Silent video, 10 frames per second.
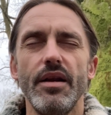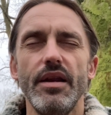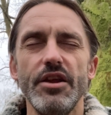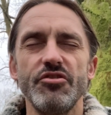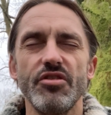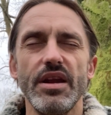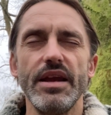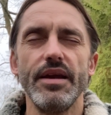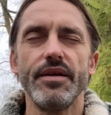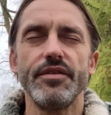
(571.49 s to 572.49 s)

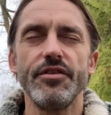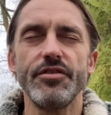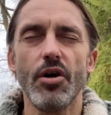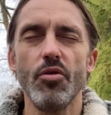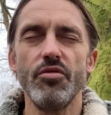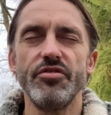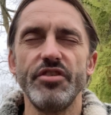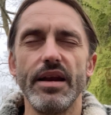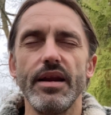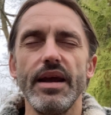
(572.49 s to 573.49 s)
literally dissolve
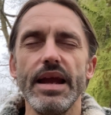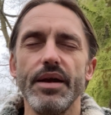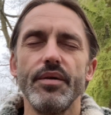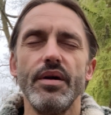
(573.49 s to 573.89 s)
gently